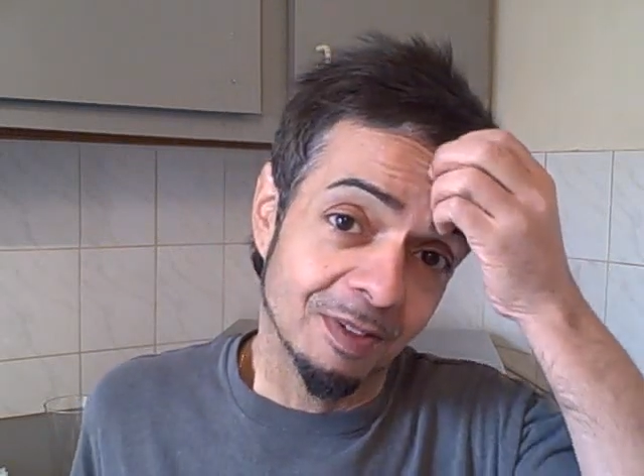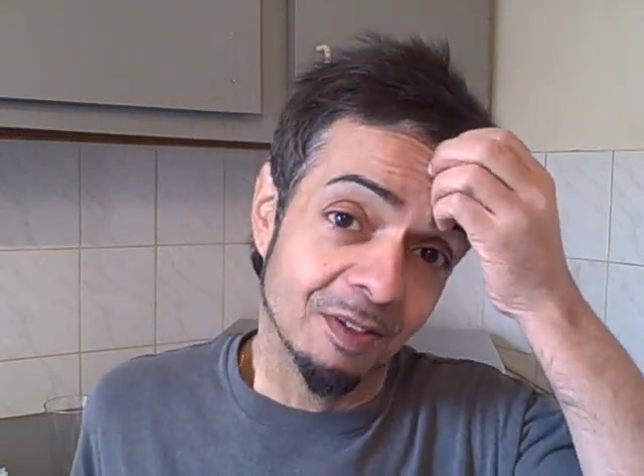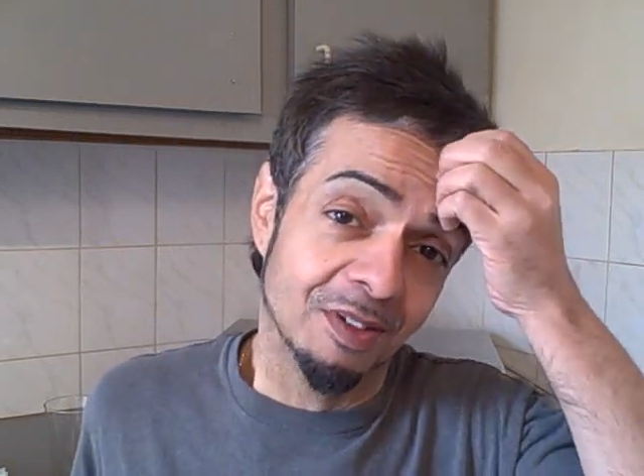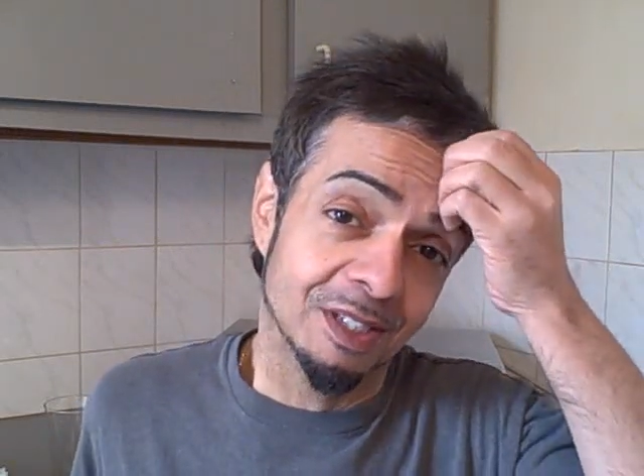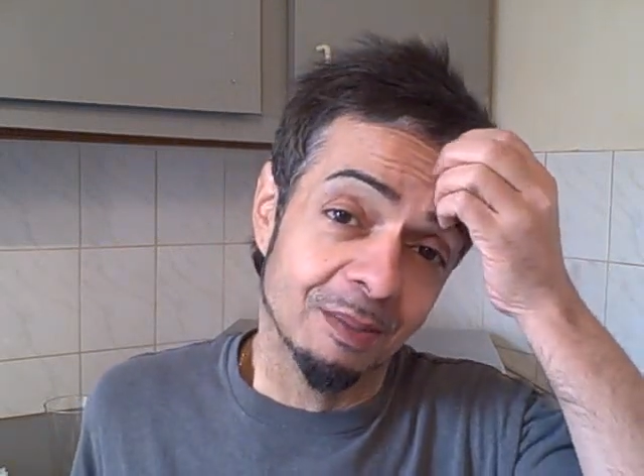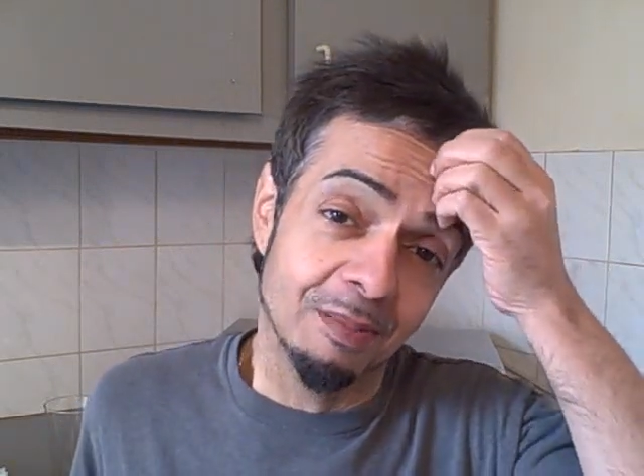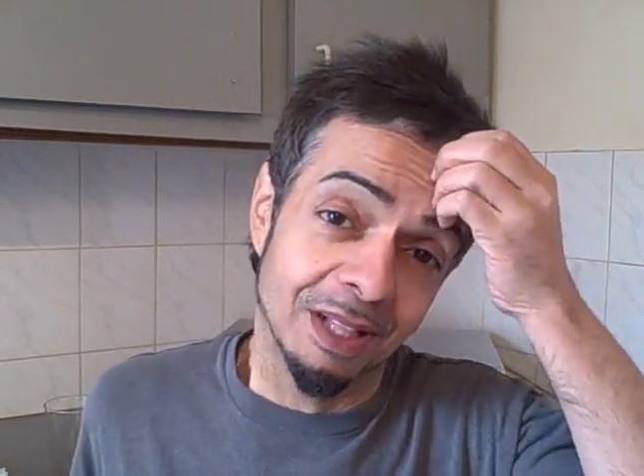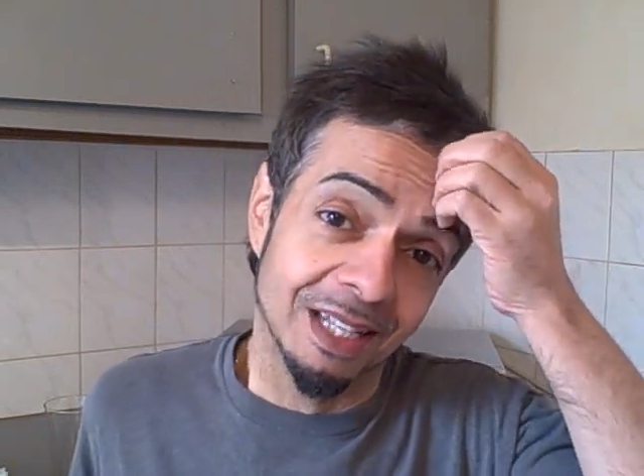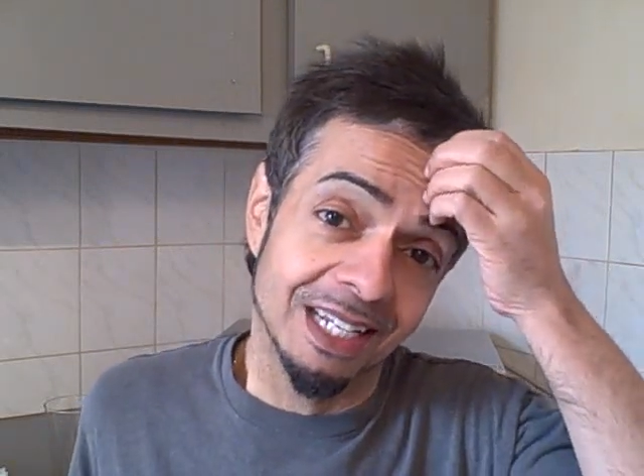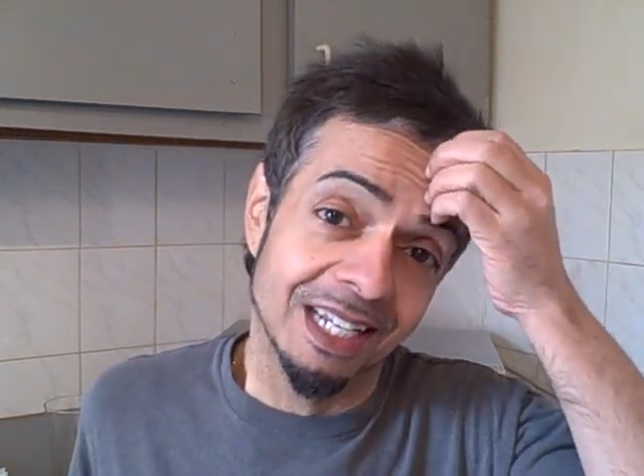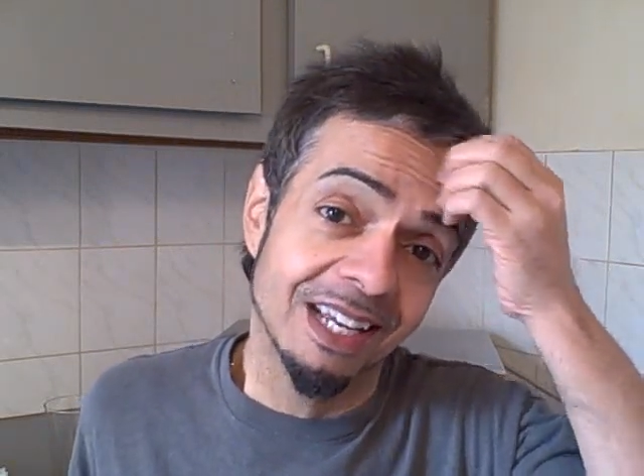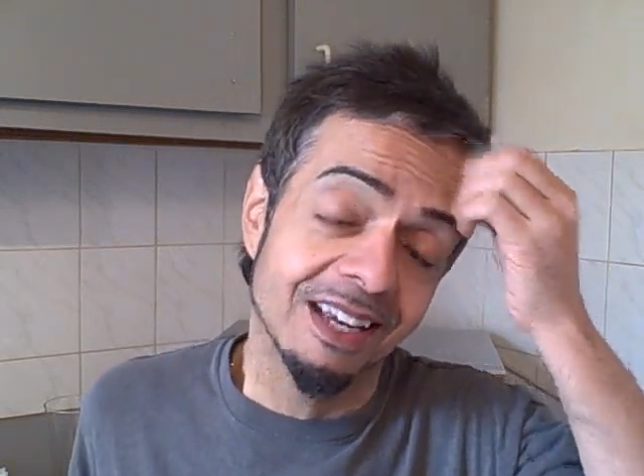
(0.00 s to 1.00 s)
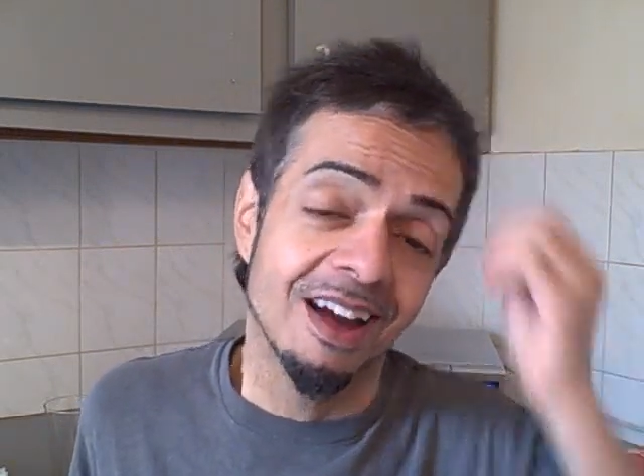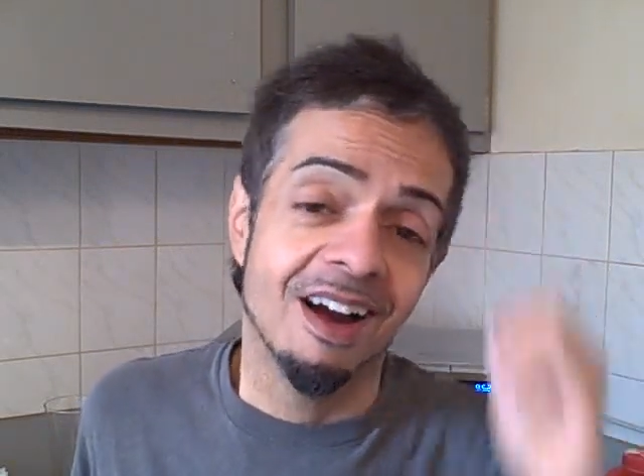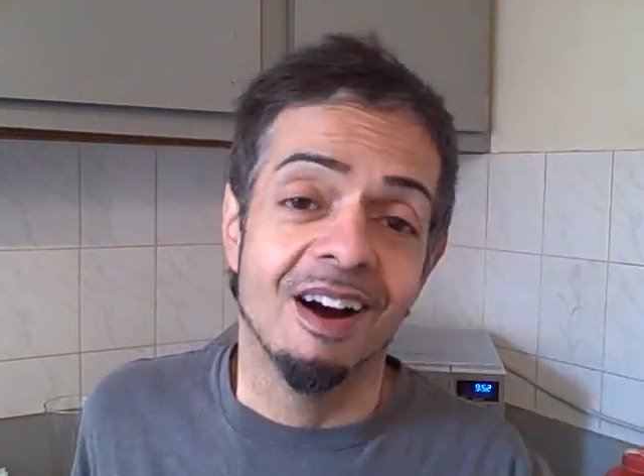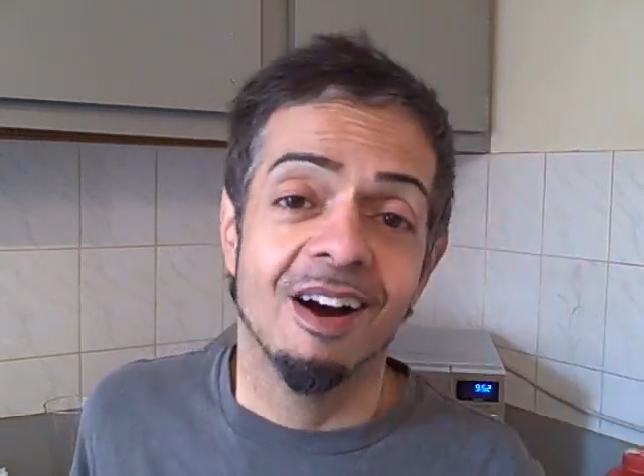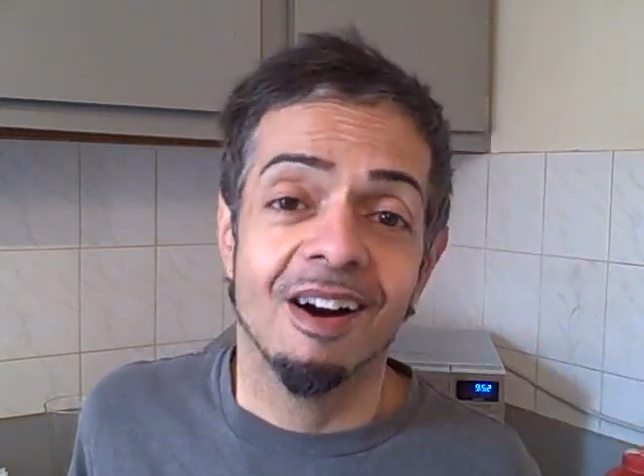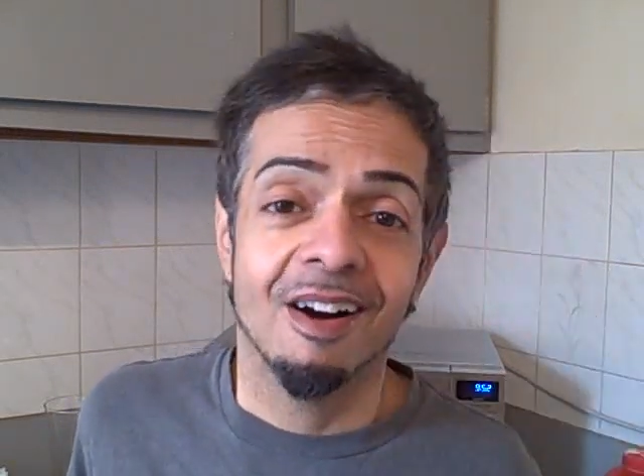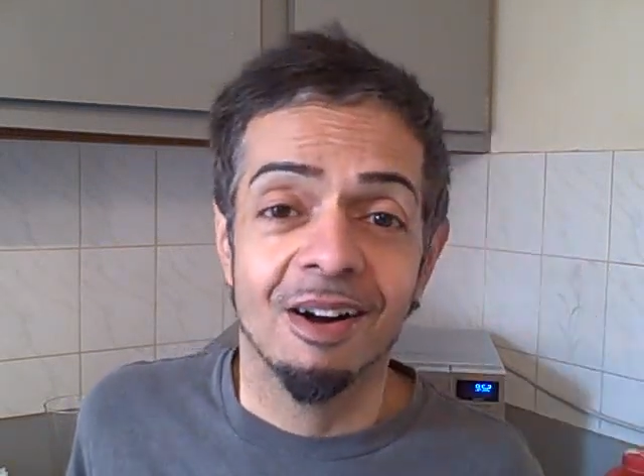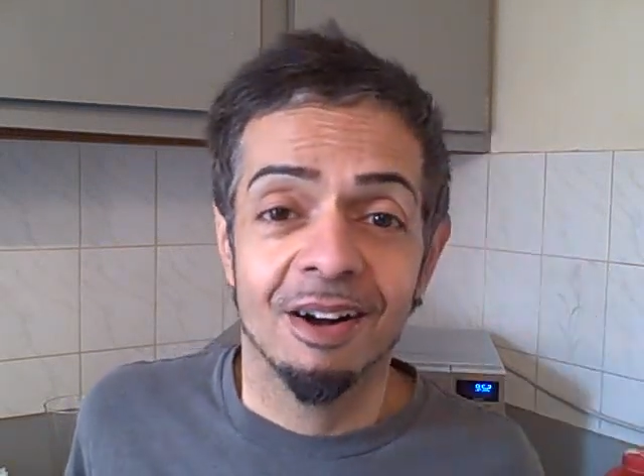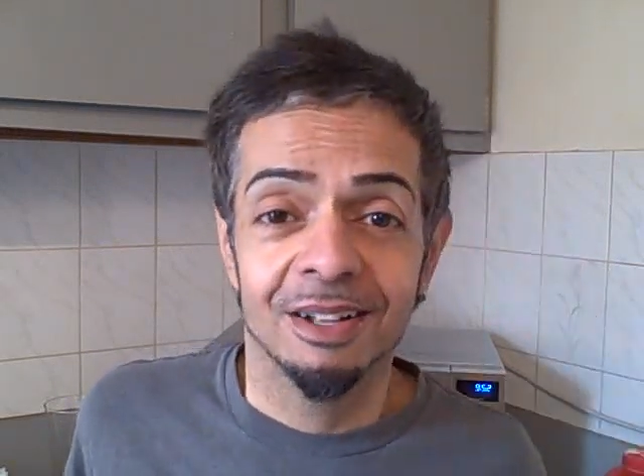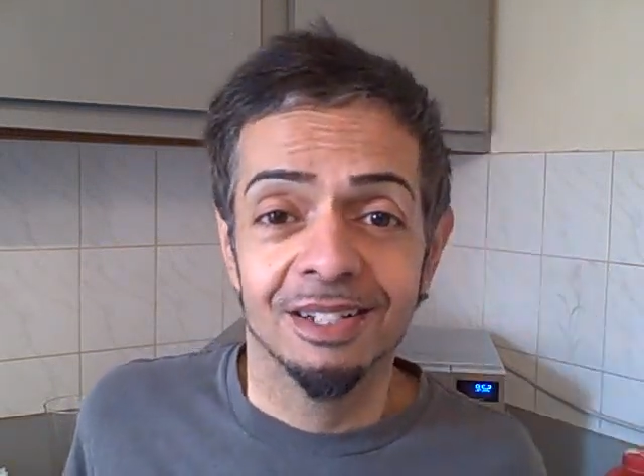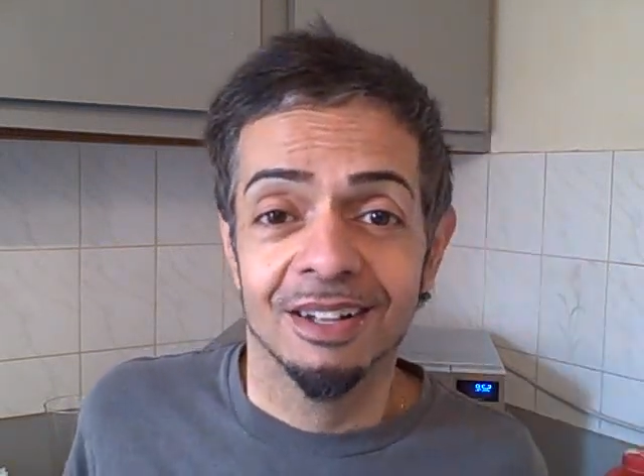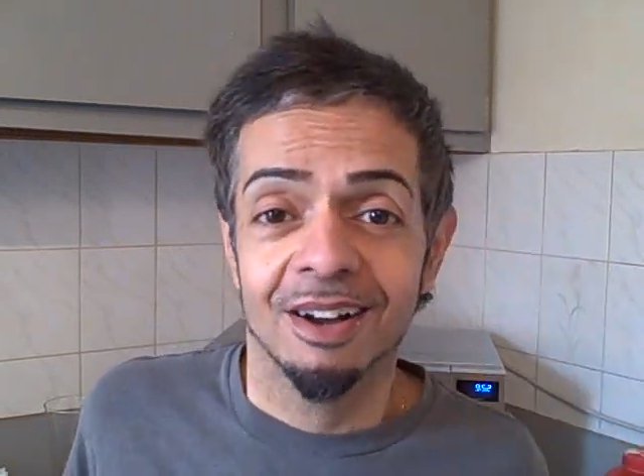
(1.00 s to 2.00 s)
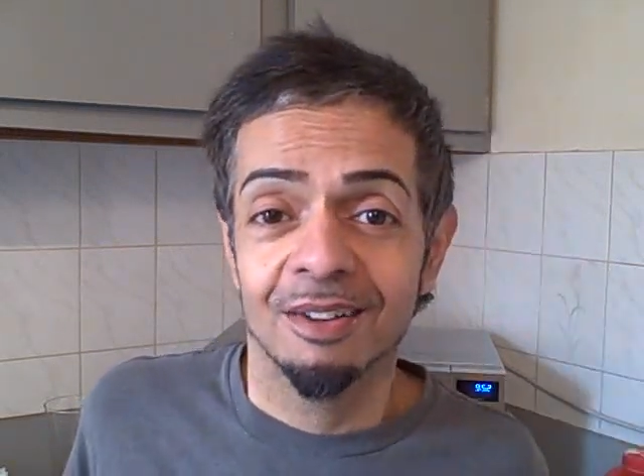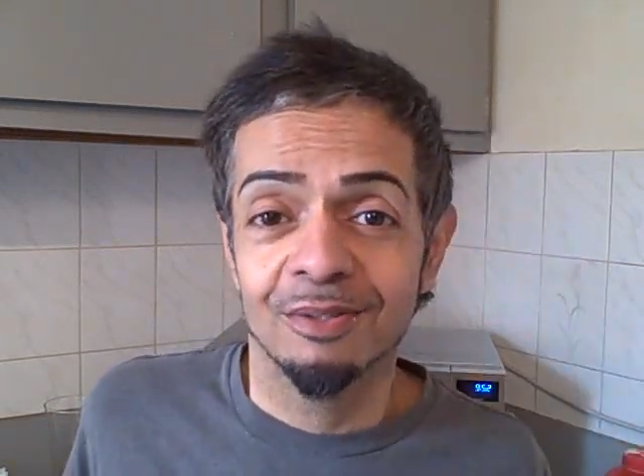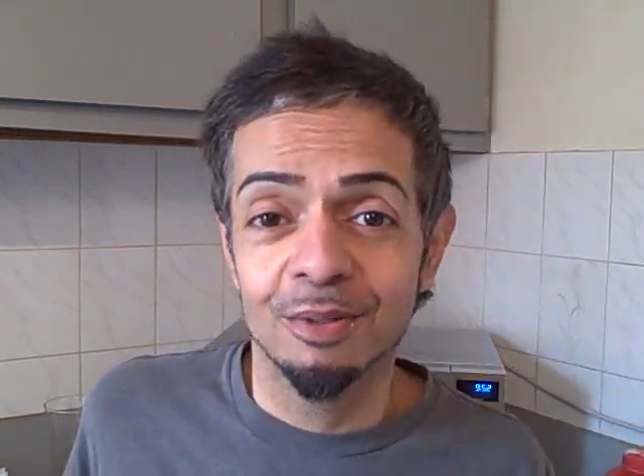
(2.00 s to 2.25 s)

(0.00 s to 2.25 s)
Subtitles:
the visibility on